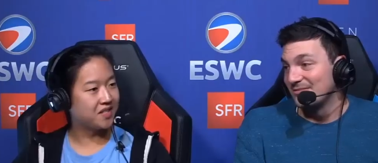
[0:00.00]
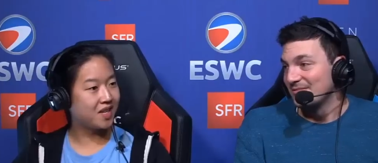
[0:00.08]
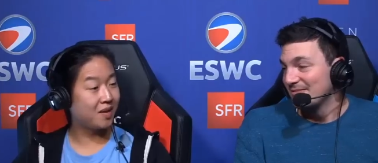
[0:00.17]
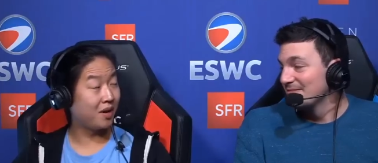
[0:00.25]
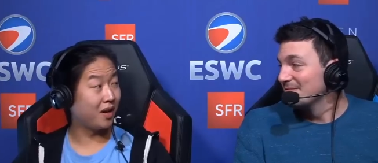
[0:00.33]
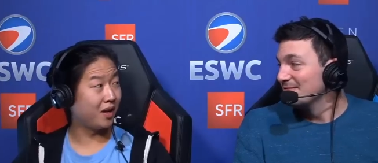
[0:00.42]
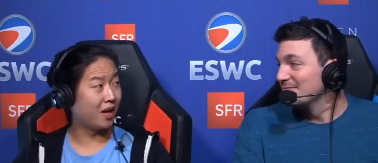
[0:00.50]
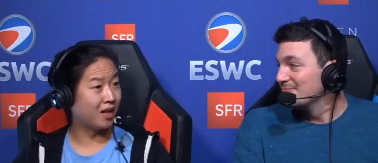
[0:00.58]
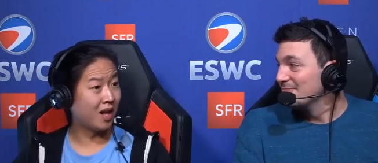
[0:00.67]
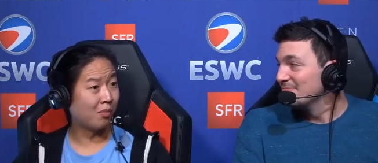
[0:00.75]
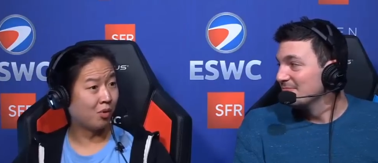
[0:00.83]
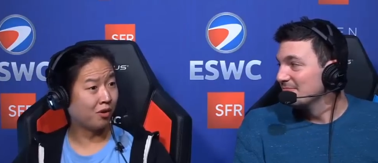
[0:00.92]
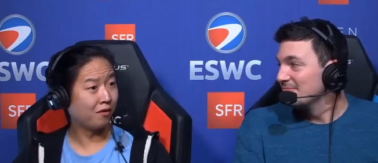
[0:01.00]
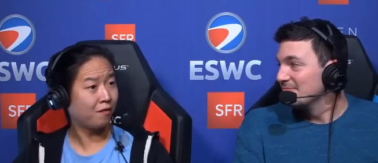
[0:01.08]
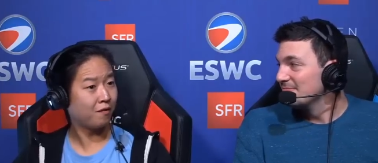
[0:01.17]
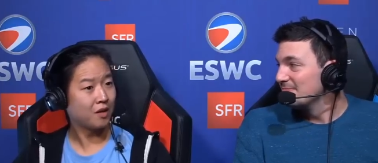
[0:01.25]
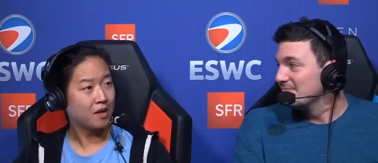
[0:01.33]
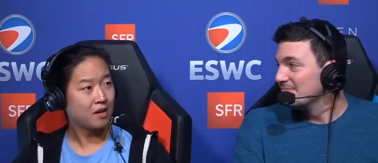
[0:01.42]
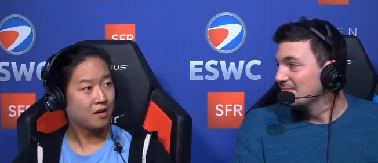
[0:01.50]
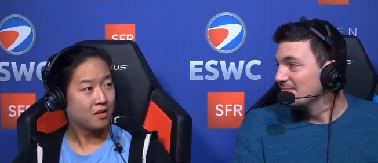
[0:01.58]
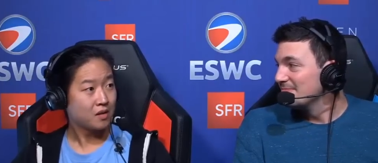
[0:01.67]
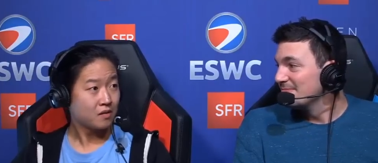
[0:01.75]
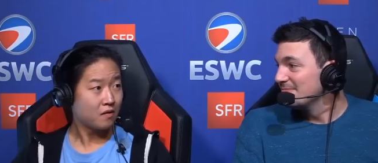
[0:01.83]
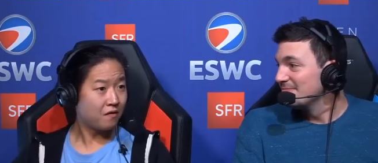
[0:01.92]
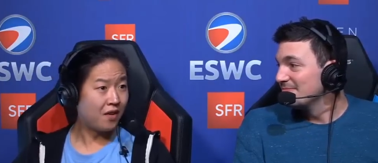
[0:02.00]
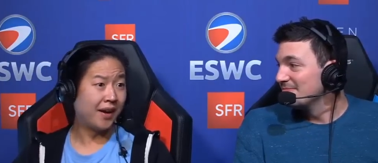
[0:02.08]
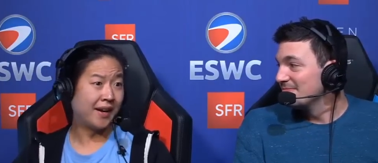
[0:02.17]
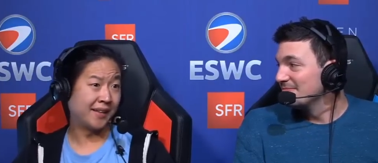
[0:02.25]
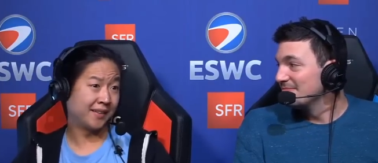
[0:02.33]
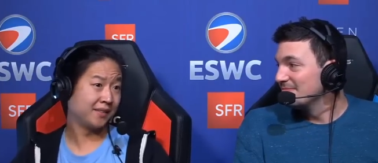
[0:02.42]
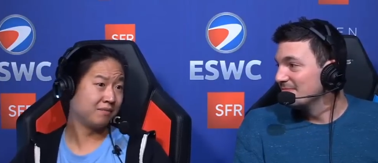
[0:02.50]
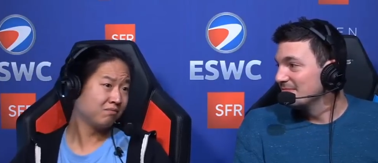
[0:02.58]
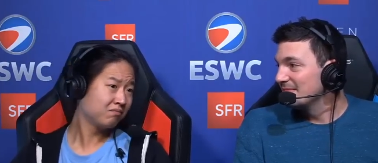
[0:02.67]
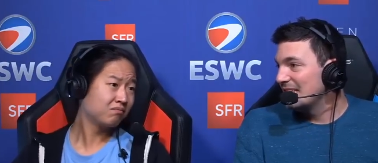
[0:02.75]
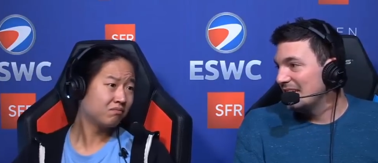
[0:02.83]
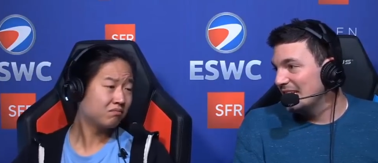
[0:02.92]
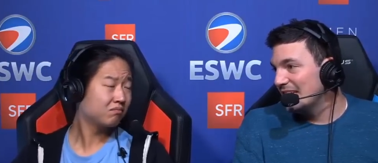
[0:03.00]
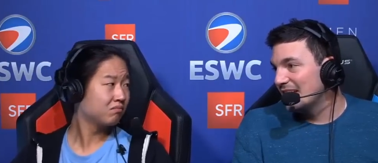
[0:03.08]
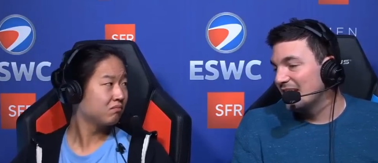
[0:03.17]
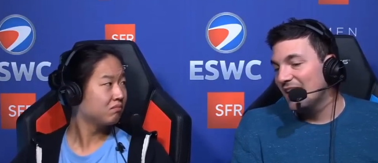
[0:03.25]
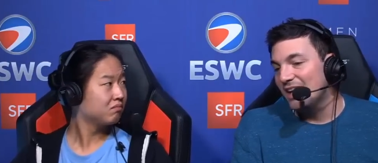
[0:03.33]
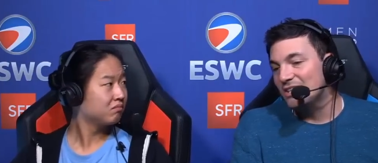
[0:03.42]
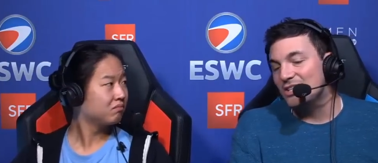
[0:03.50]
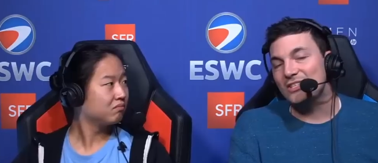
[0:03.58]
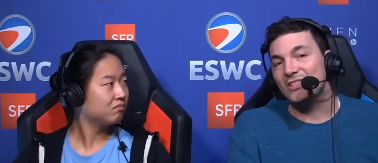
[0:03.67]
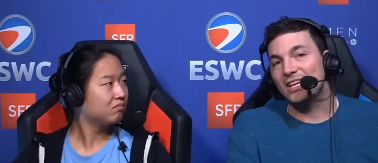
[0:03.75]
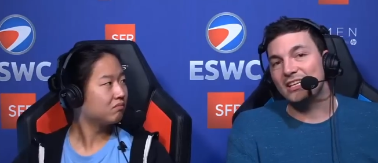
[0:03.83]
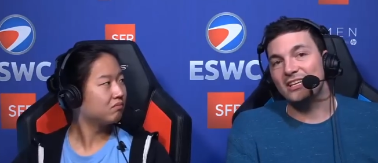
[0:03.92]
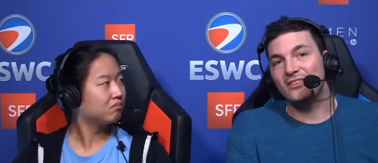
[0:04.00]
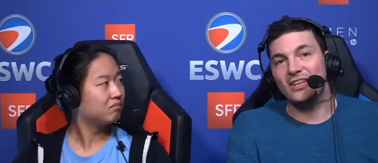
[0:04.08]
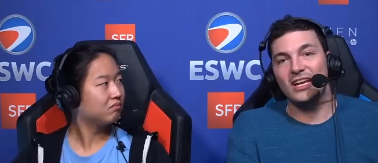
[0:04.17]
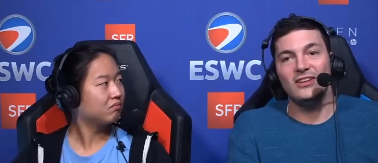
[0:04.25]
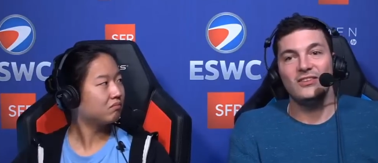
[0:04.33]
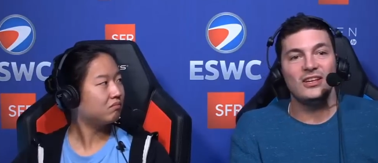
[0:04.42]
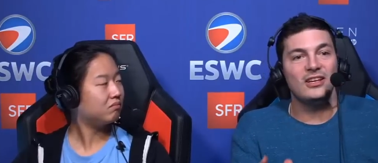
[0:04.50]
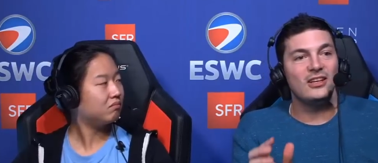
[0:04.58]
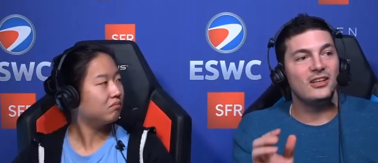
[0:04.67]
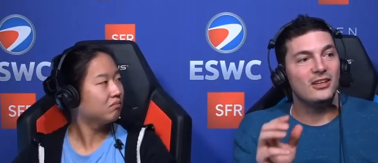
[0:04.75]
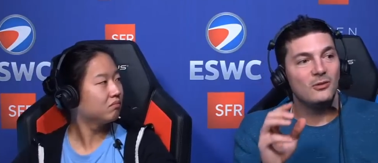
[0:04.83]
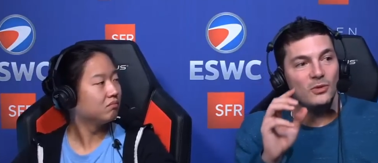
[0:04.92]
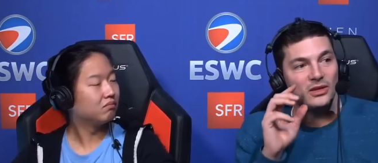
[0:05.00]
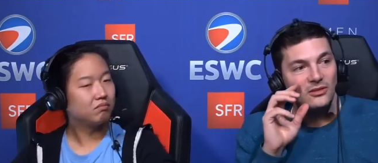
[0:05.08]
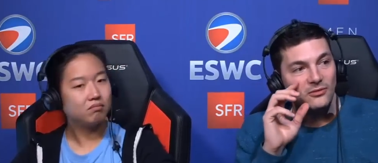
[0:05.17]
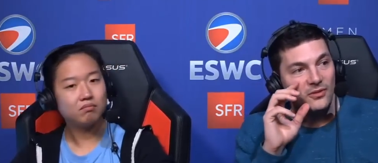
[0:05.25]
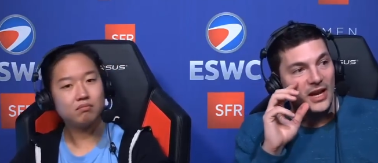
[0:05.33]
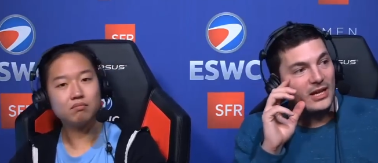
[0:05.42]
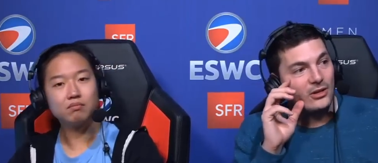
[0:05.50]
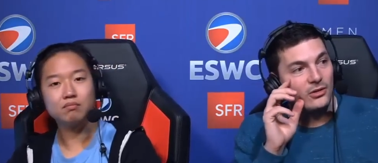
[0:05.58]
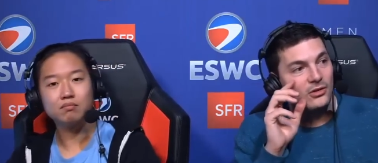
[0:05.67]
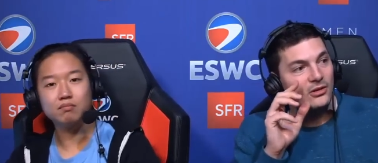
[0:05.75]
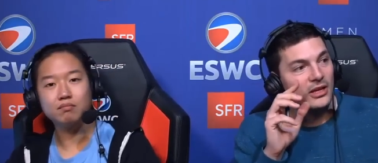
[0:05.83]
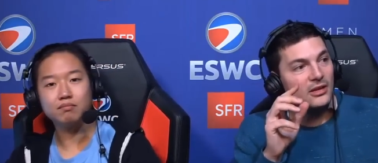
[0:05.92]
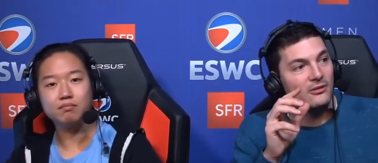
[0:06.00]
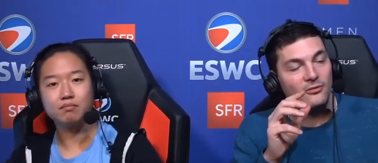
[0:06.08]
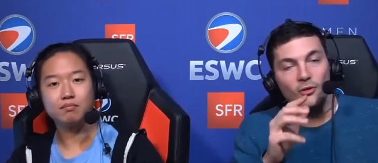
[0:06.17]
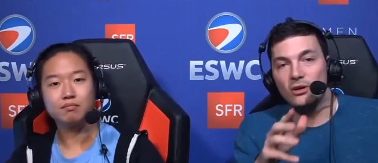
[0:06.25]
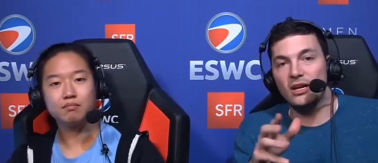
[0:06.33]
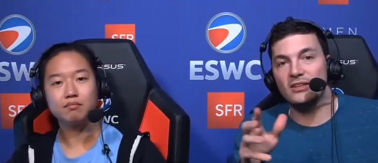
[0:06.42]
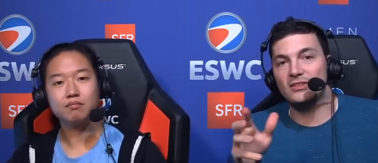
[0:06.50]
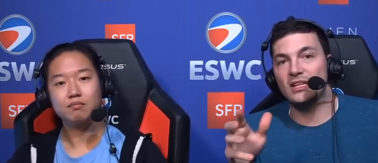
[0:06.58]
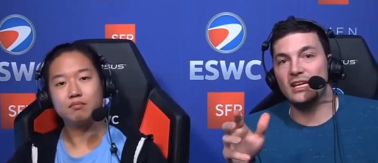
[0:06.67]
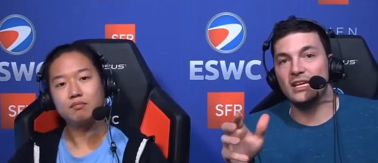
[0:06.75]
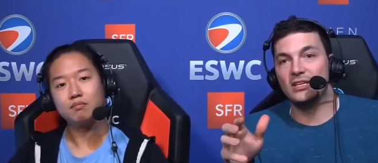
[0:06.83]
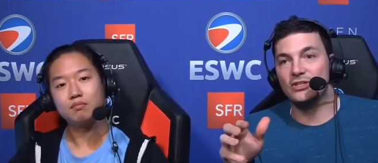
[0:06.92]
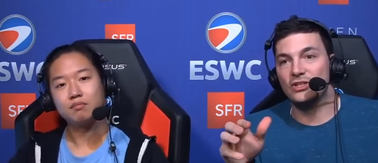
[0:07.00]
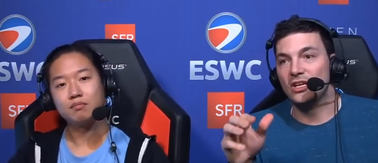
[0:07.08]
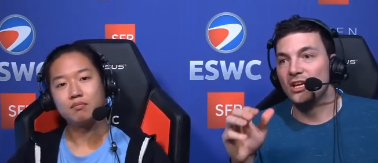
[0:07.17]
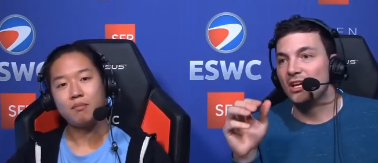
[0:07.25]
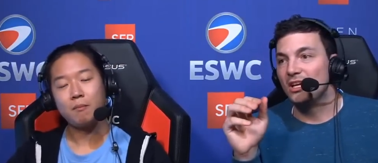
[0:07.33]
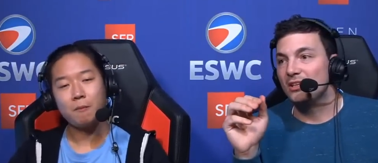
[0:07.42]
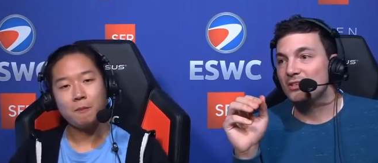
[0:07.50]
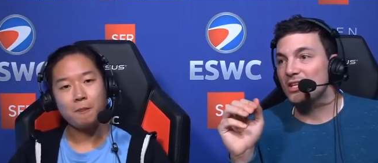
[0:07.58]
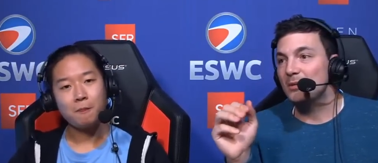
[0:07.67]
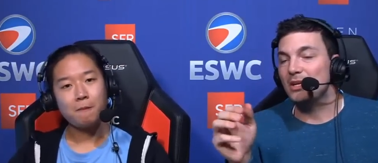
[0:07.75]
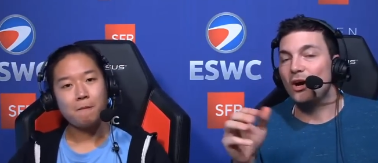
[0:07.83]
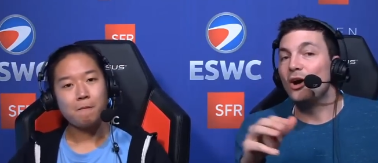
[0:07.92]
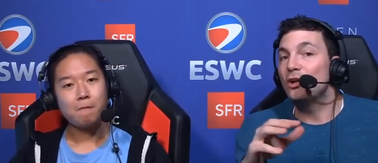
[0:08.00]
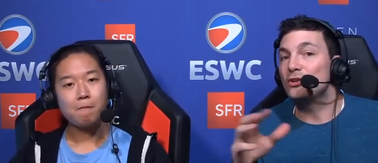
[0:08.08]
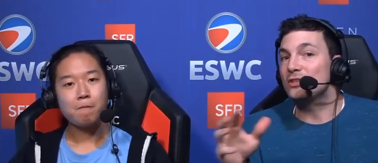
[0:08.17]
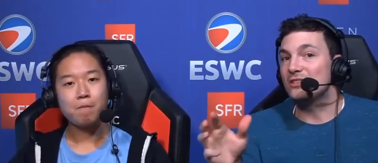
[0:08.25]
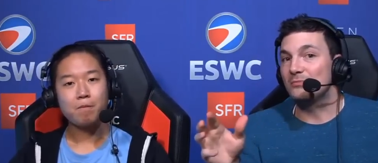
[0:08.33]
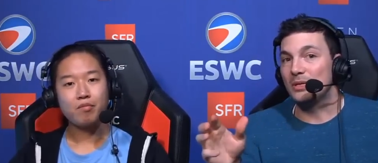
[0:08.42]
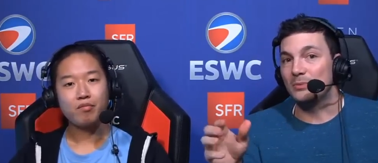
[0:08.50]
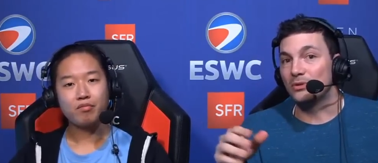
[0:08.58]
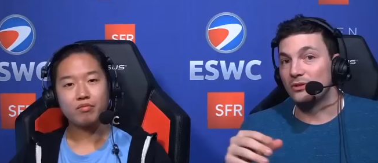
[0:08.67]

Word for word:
Speaker 1: is going to be a lot more fun and.
Speaker 2: Yeah, and just like this, guys, with the final four on stage, there's going to be hundreds of people, or a